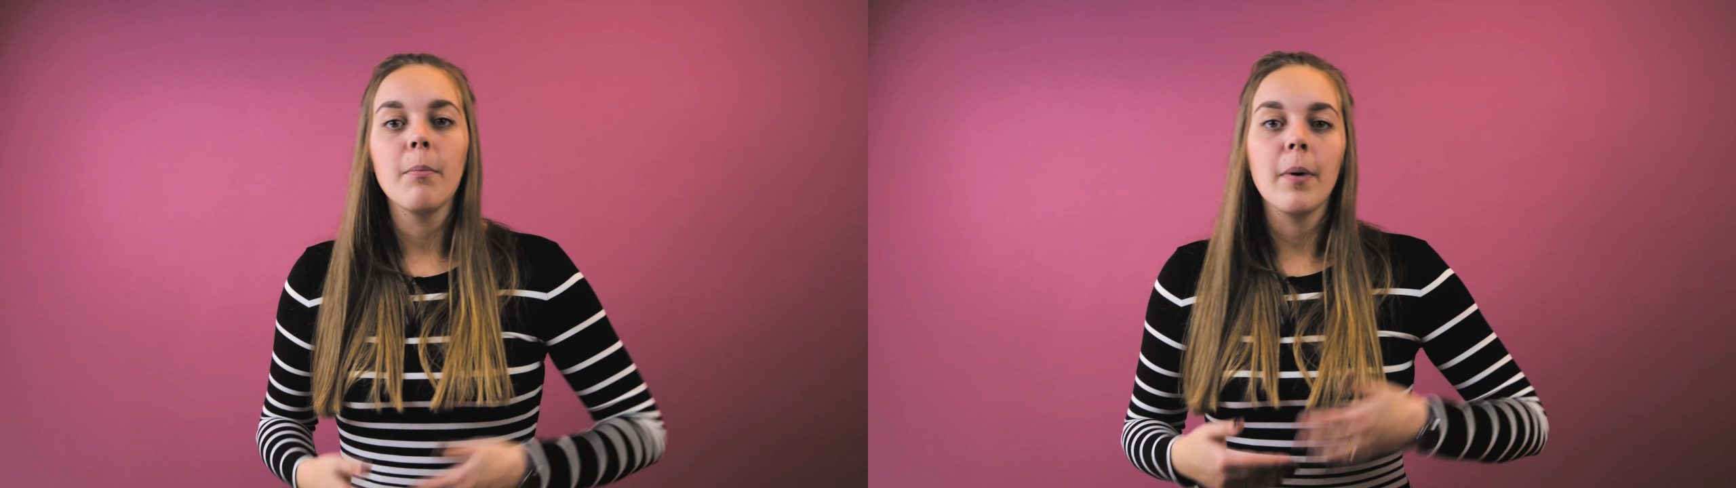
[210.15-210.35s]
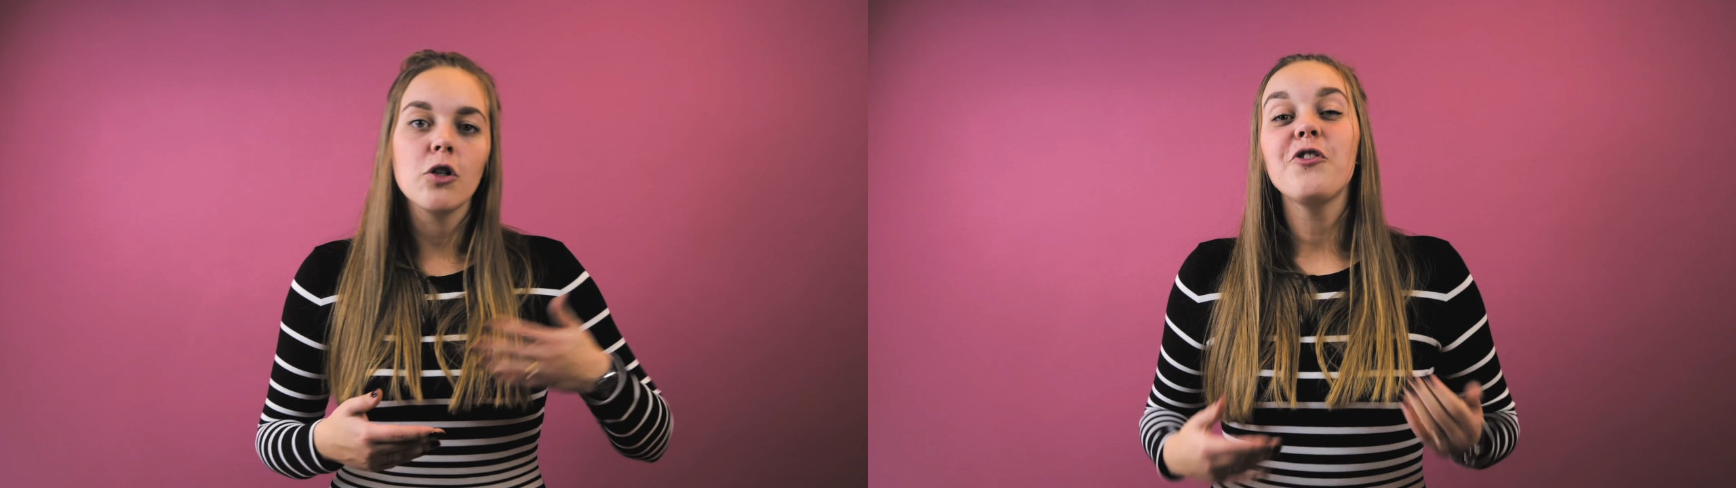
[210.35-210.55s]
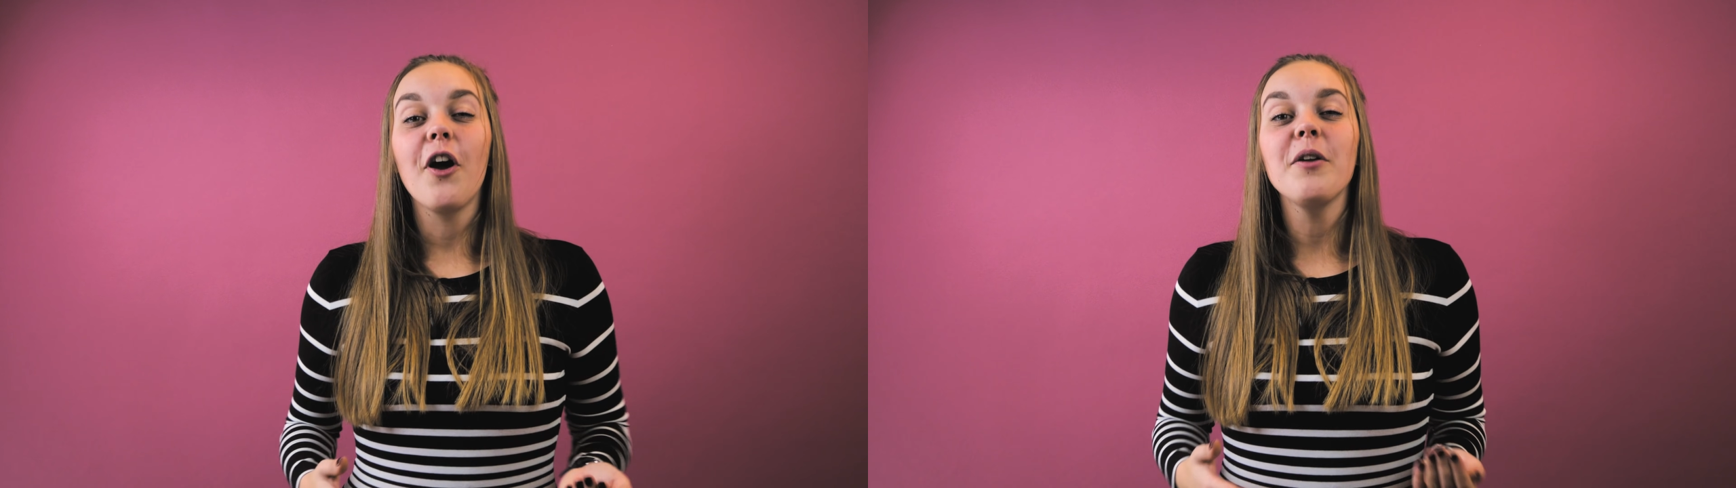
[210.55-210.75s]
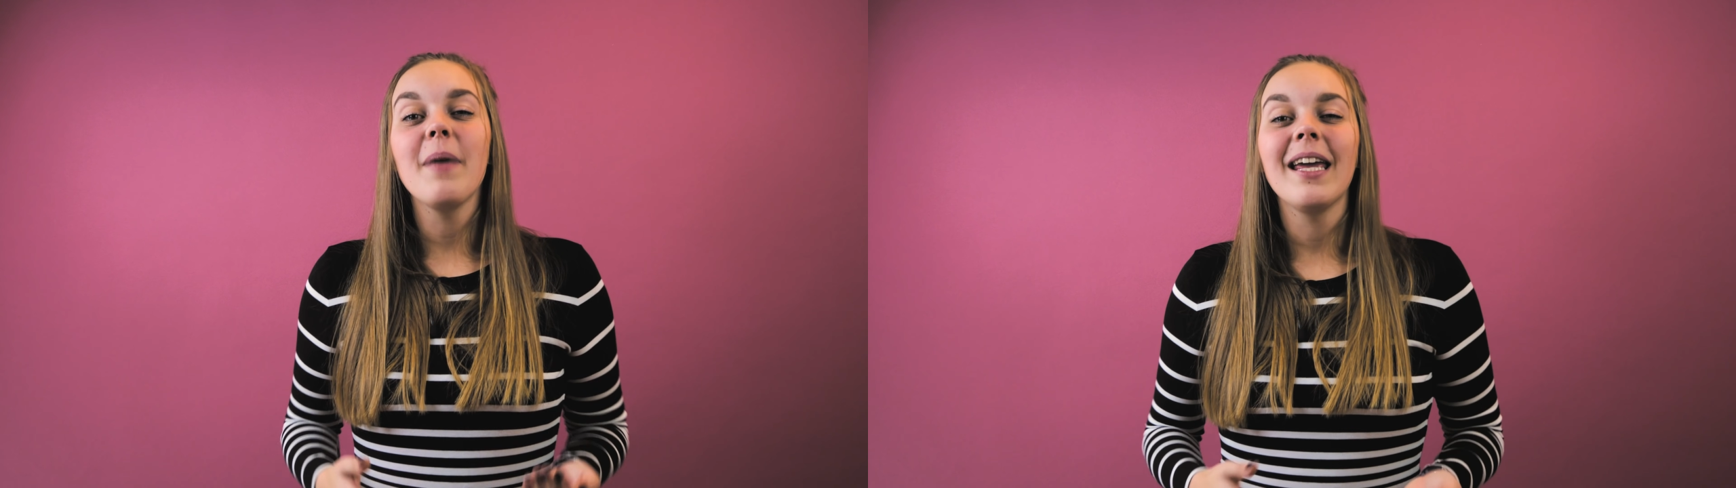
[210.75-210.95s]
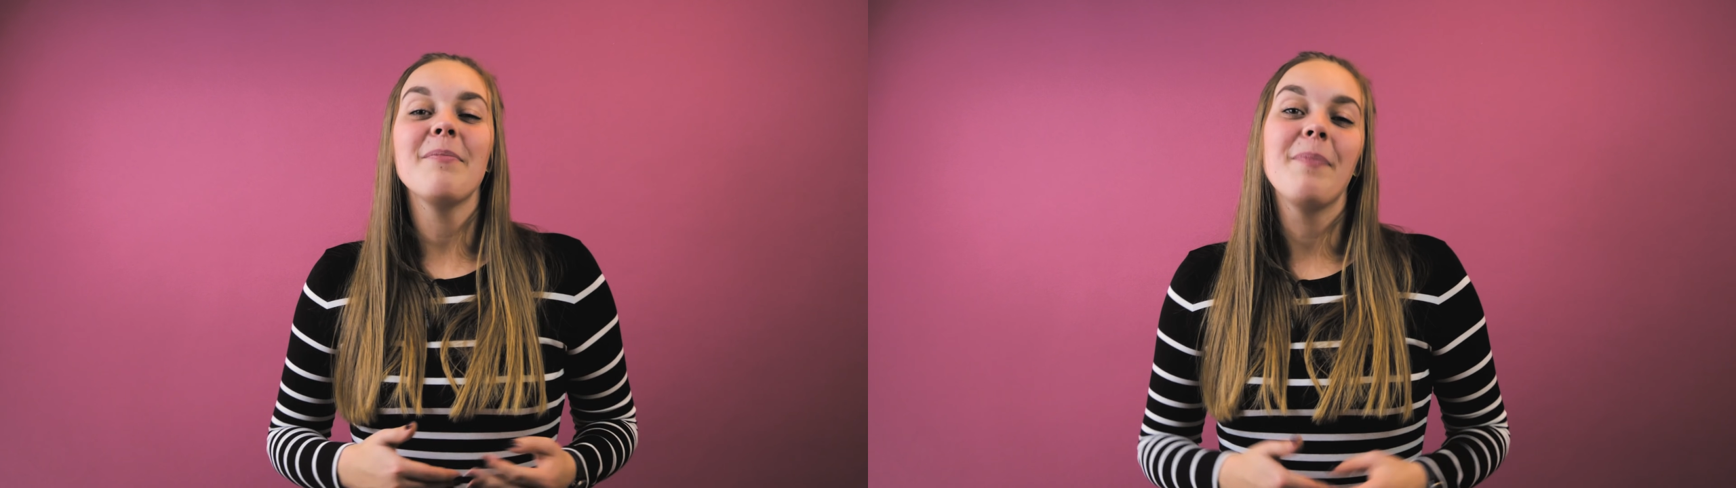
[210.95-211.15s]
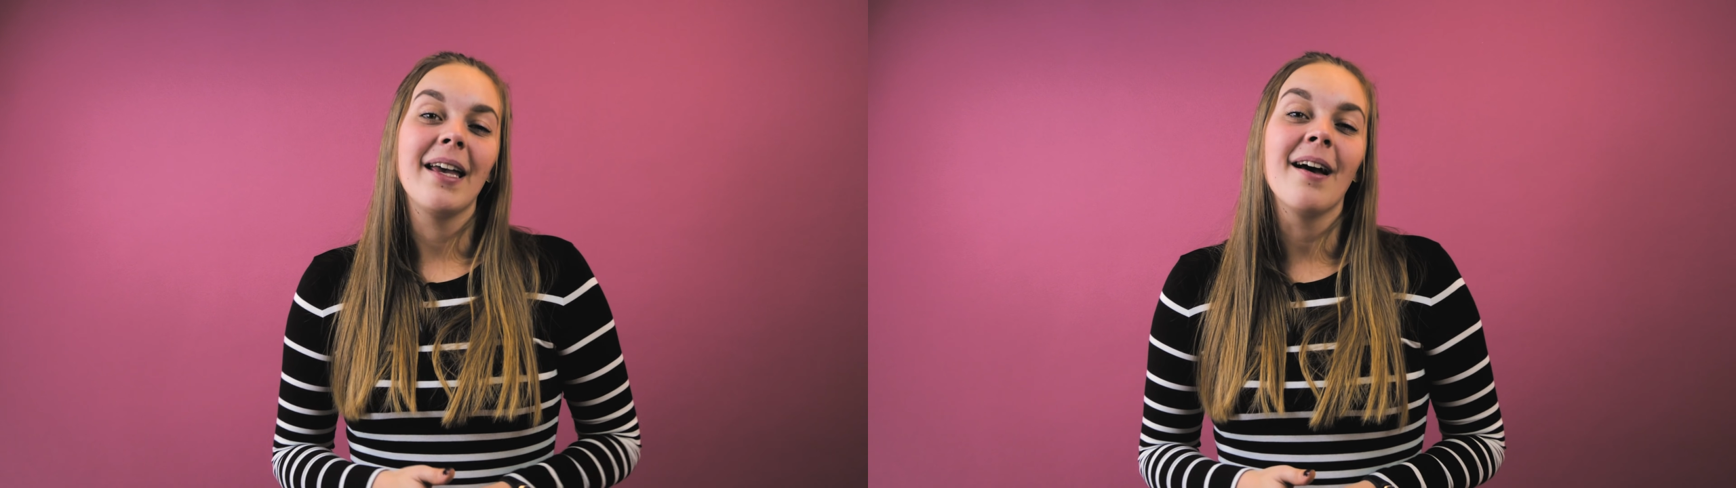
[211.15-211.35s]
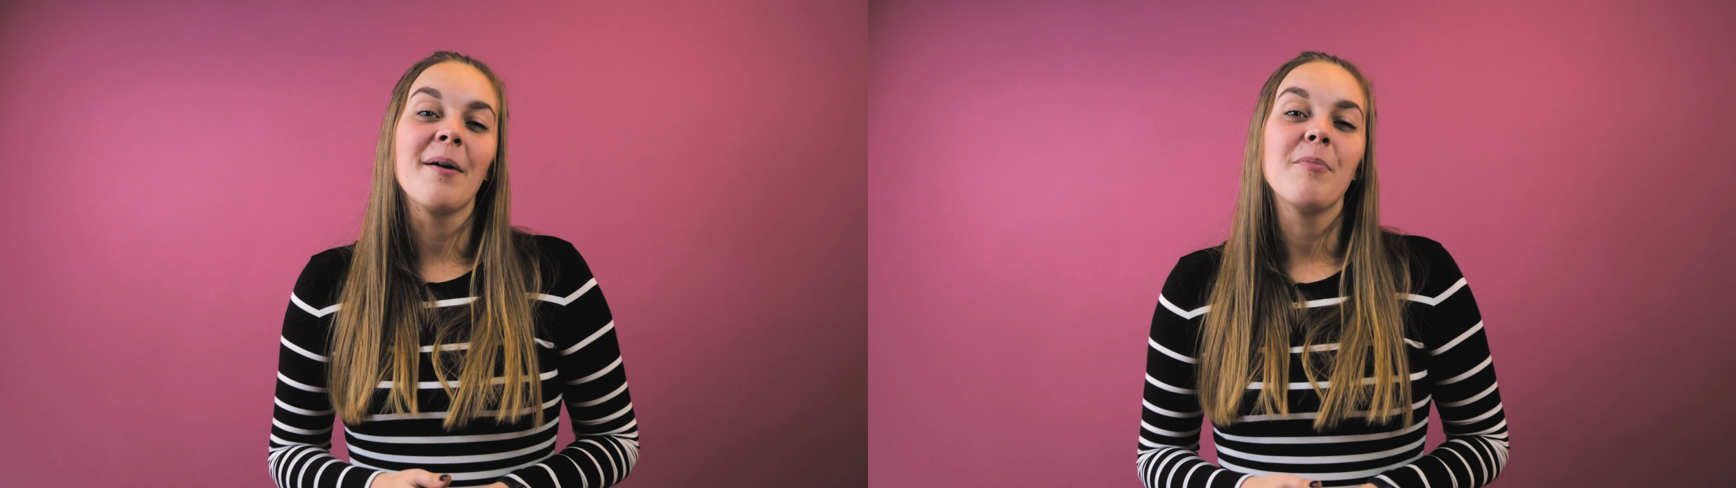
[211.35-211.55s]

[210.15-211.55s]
but don't make it bigger